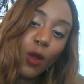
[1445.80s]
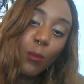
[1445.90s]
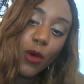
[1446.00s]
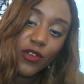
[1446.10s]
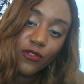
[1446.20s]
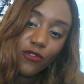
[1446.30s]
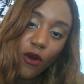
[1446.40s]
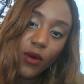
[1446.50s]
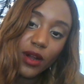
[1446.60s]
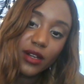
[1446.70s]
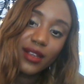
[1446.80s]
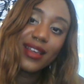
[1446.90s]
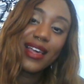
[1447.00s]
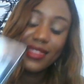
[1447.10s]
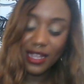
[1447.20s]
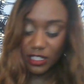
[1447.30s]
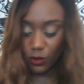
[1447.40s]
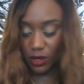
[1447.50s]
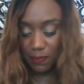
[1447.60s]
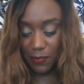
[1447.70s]
moving forward. That's
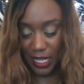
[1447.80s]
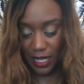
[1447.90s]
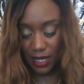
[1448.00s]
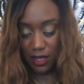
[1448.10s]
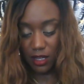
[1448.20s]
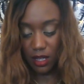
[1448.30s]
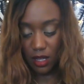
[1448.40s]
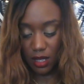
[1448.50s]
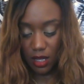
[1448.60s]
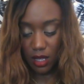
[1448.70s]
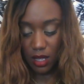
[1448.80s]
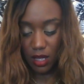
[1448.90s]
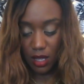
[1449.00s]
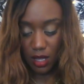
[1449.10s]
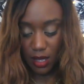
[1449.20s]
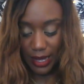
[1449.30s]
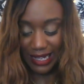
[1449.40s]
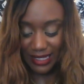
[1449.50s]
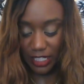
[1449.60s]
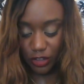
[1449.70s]
going to be
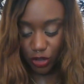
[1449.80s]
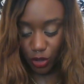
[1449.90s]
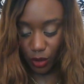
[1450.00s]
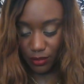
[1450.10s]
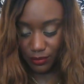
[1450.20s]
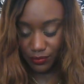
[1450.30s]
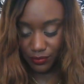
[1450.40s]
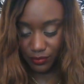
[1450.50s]
essential.